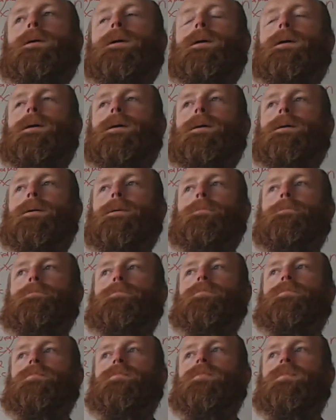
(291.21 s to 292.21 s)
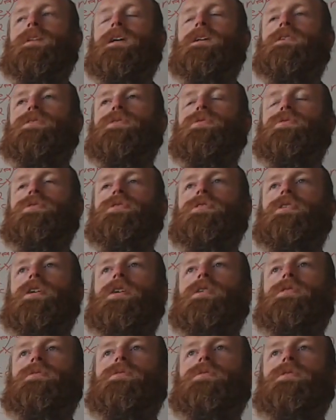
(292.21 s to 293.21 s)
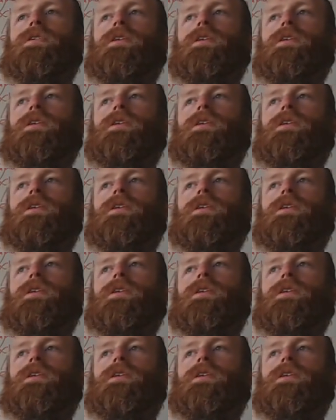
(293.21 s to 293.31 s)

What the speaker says: on. There's also